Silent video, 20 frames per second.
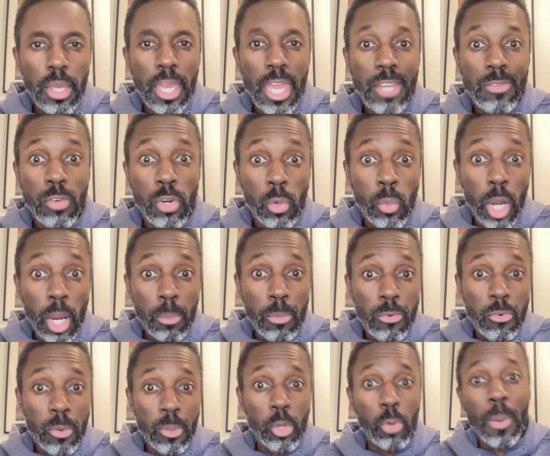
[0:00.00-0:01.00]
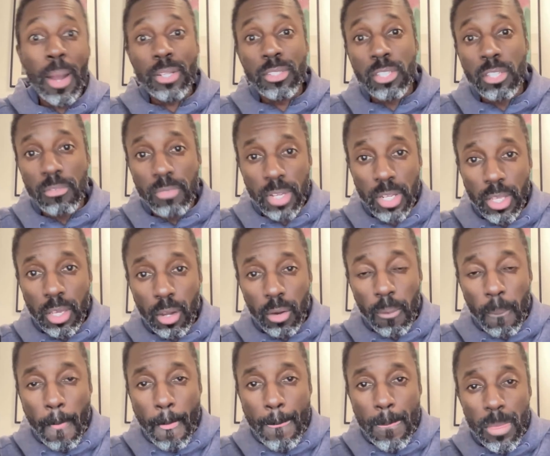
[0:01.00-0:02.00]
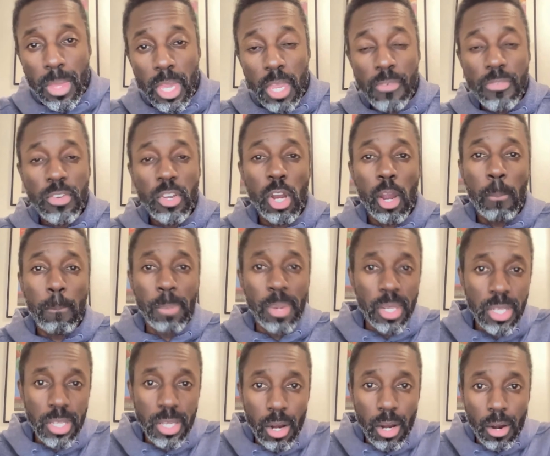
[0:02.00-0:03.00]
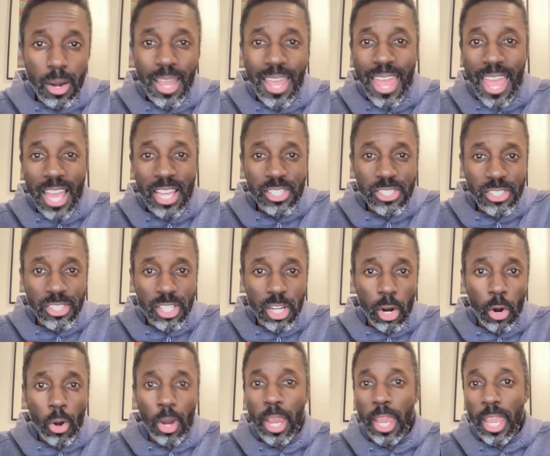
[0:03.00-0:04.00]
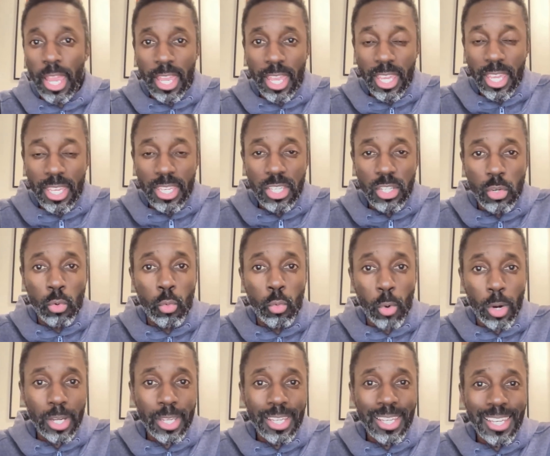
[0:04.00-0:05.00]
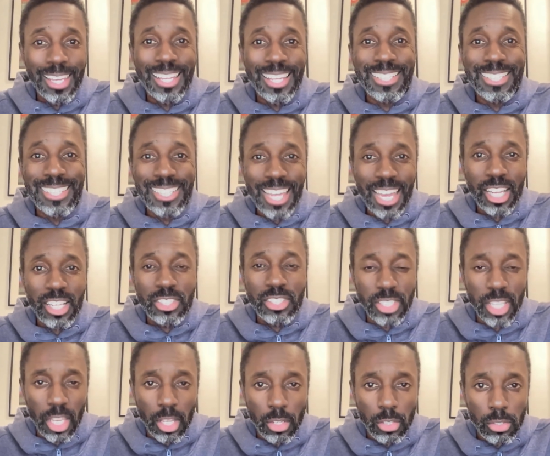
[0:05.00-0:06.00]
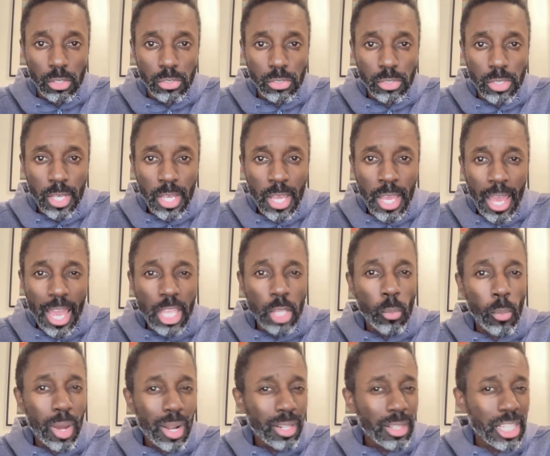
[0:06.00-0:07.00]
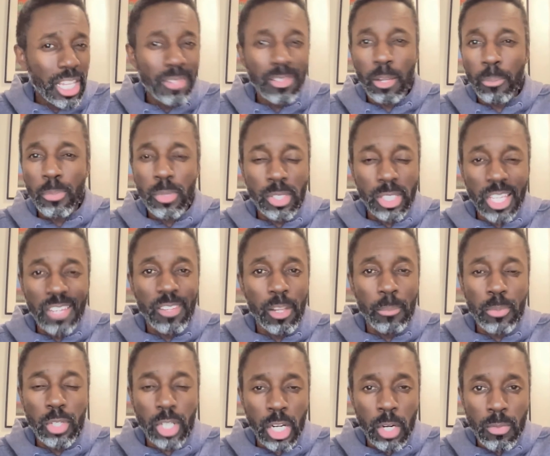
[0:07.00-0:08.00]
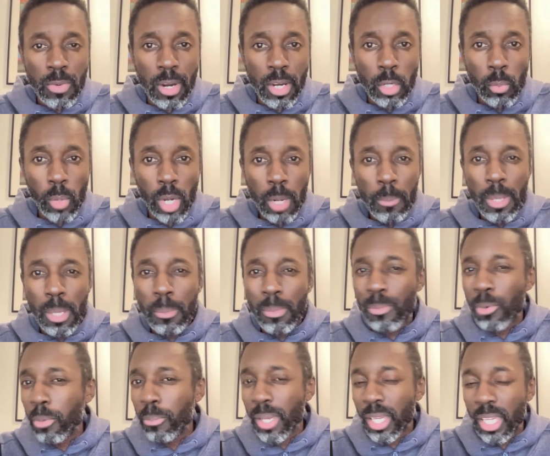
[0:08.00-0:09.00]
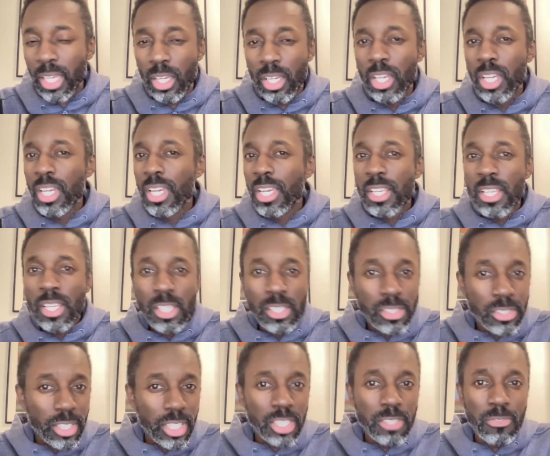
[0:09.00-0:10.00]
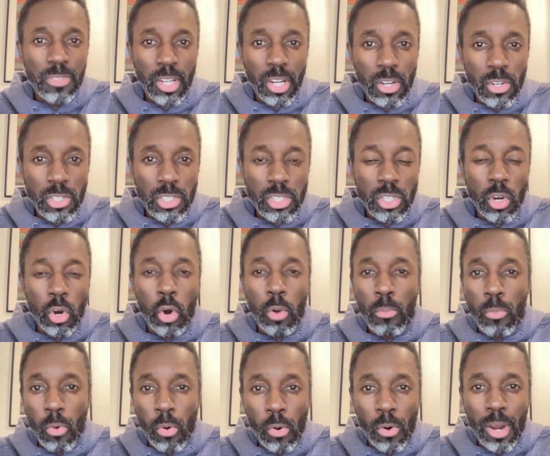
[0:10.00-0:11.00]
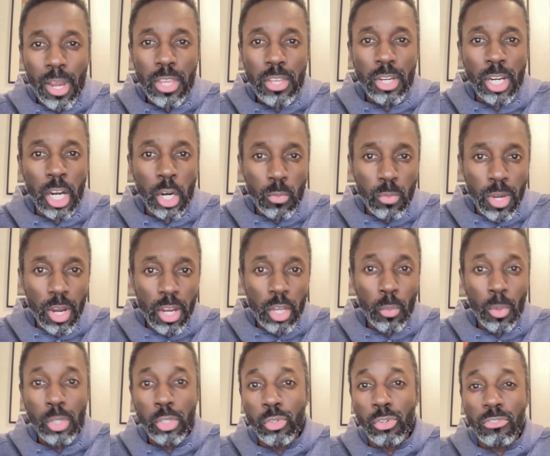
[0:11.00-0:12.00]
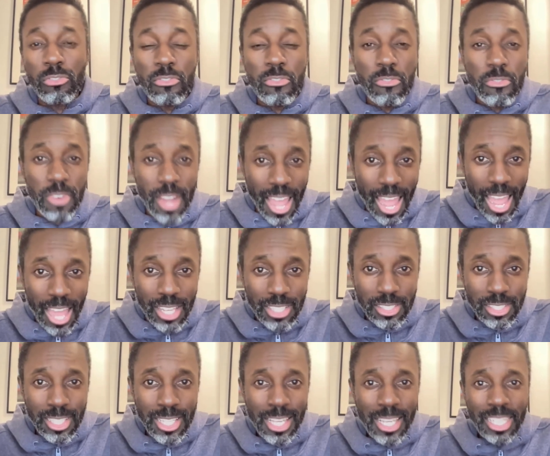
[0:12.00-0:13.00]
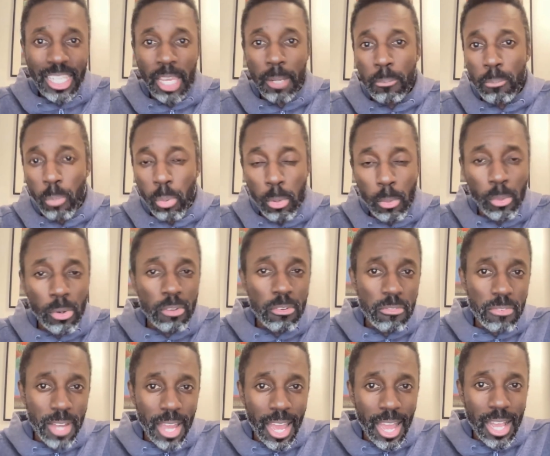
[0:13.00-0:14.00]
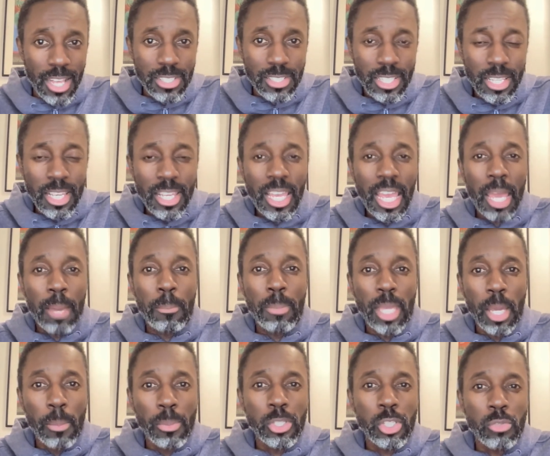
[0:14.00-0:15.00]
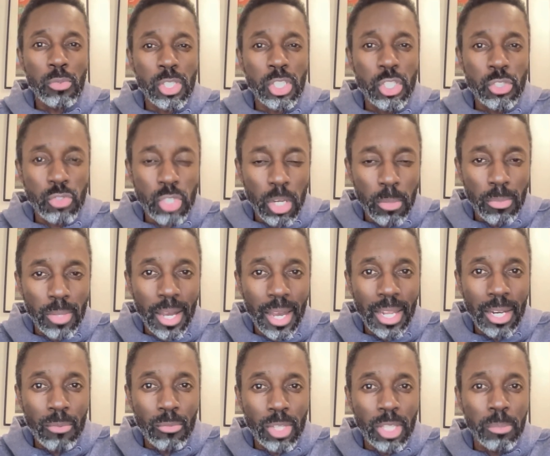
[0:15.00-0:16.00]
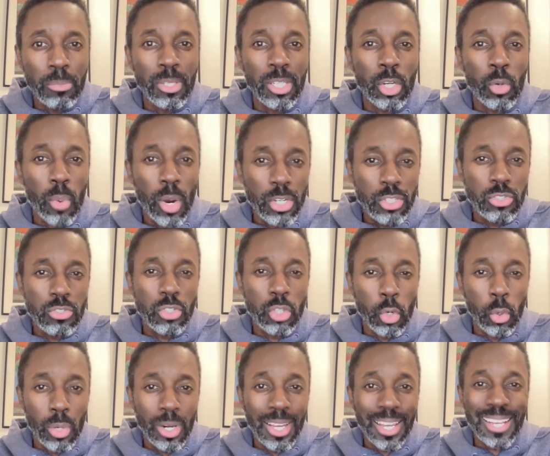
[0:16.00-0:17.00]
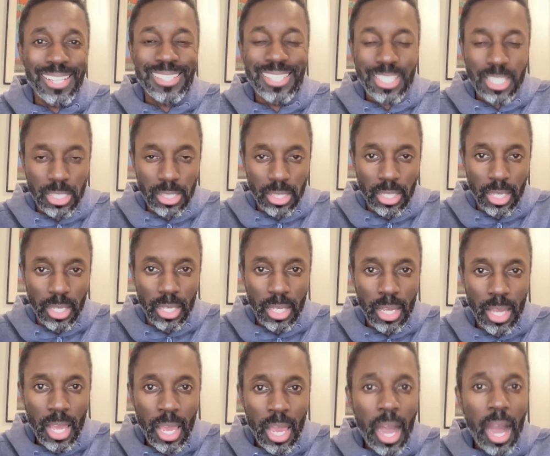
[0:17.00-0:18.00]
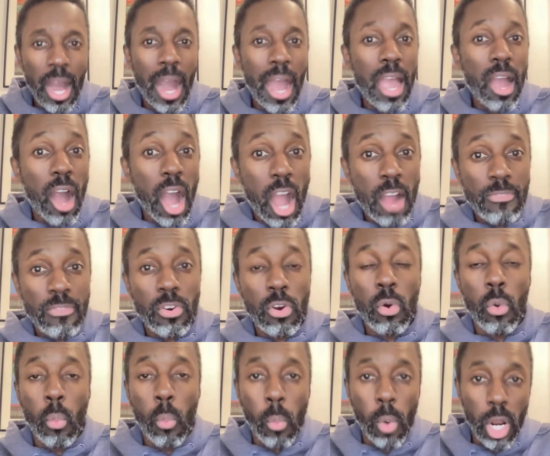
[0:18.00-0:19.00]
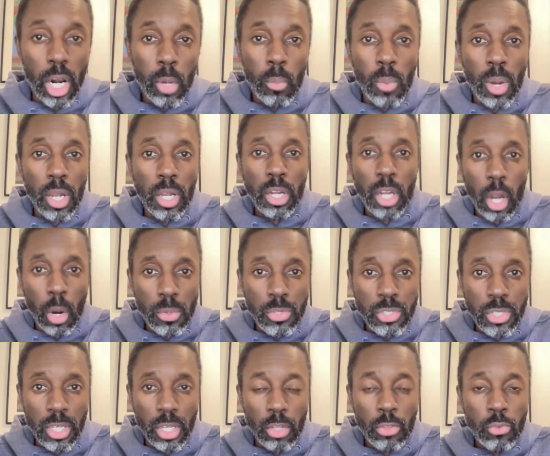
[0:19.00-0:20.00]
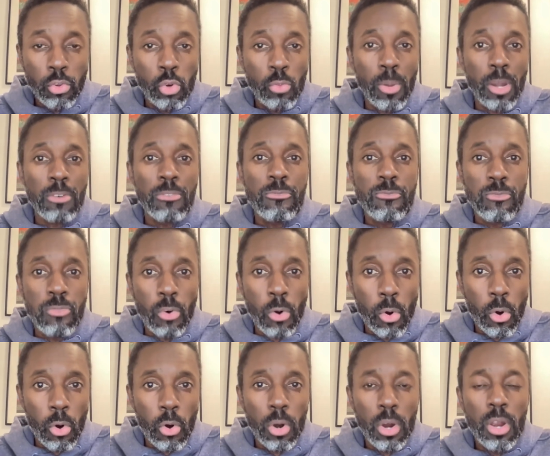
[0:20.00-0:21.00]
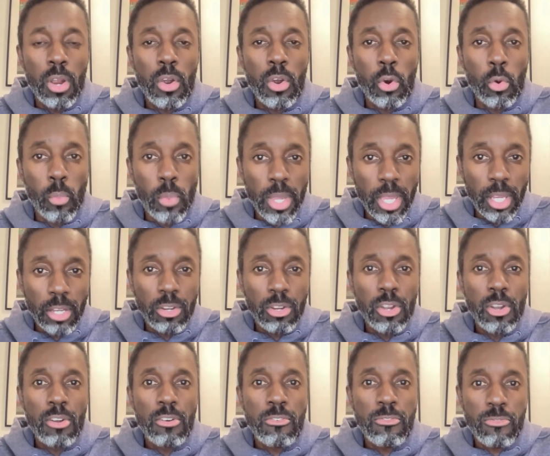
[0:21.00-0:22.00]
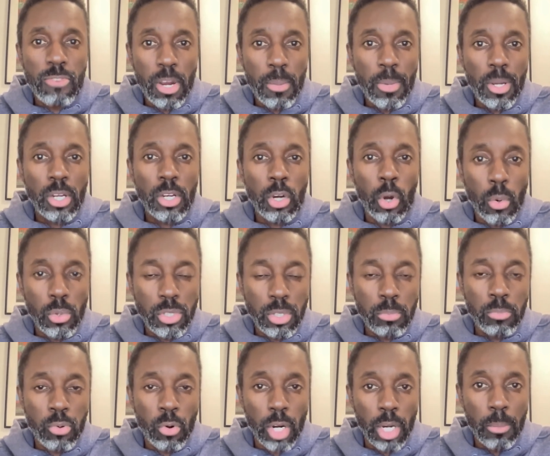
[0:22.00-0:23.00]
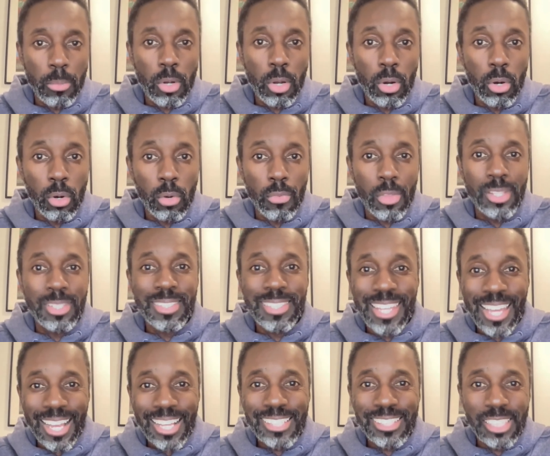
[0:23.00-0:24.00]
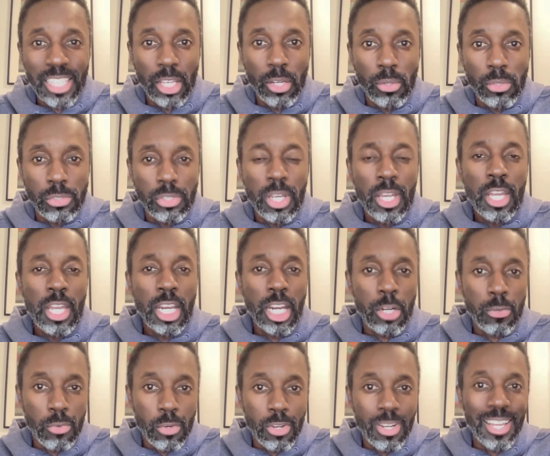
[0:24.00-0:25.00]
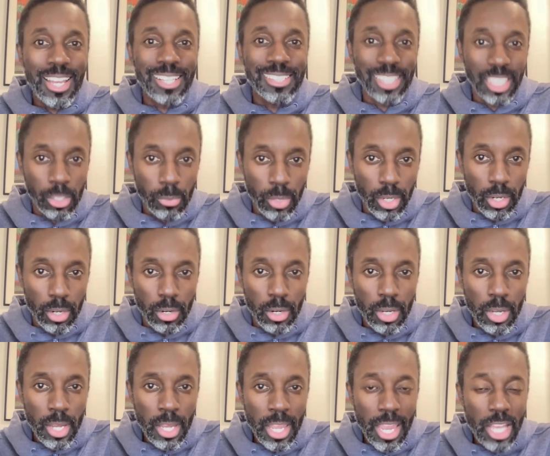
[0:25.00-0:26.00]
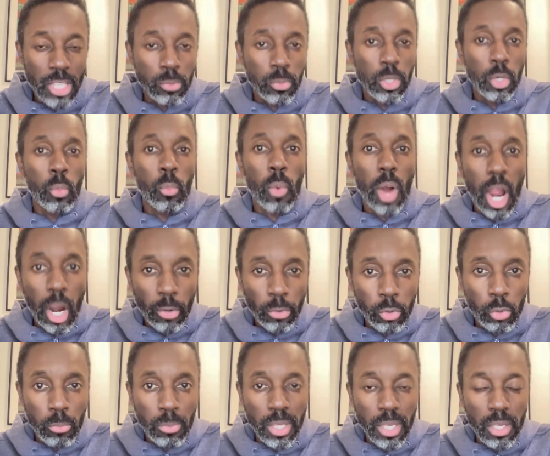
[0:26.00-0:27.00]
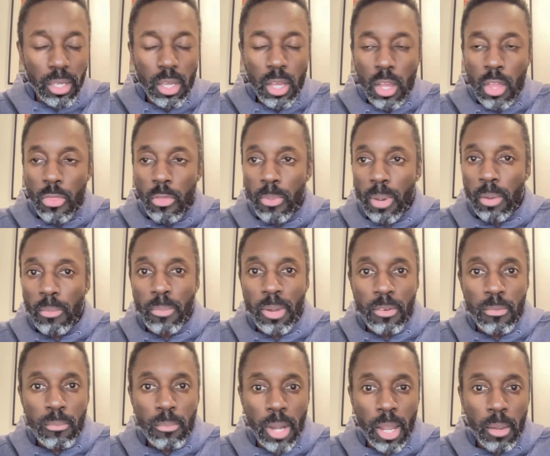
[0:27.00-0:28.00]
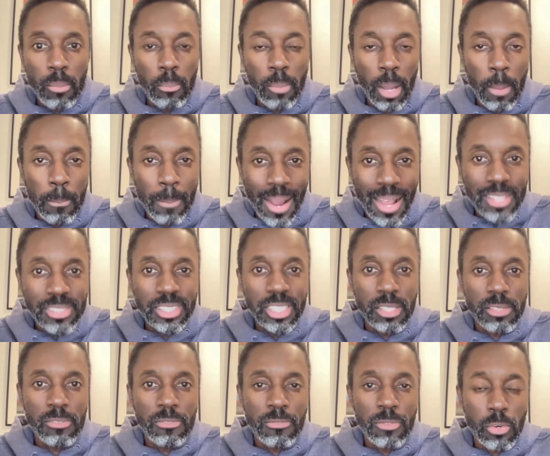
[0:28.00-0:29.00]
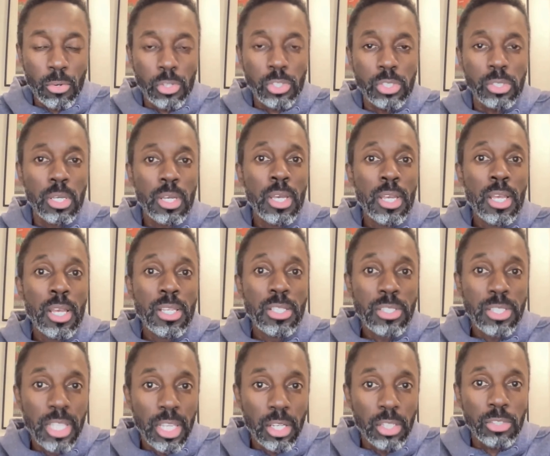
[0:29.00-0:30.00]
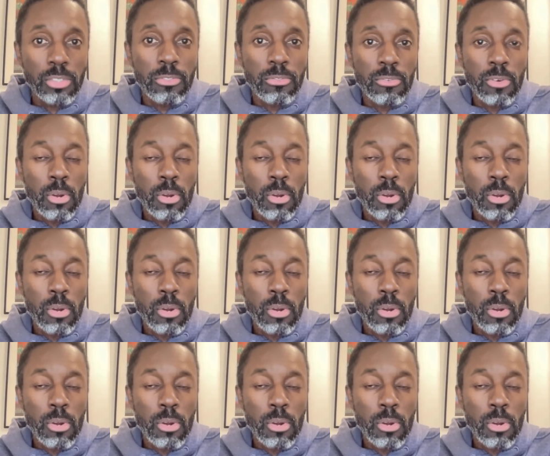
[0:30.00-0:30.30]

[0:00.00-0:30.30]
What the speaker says: Hey, real quick before we go back to the video, if you're a BDR, SDR, or AE working in tech sales, you want to level up your career. You want to be making 6 figures or more in your career. You want to do it fast, get promoted fast, and be able to really streamline and really be crushing your quota consistently. I offer one-on-one coaching through my 4-week framework coaching program called the Tech Sales Career Accelerator. It's where you walk through me to my mindset first sales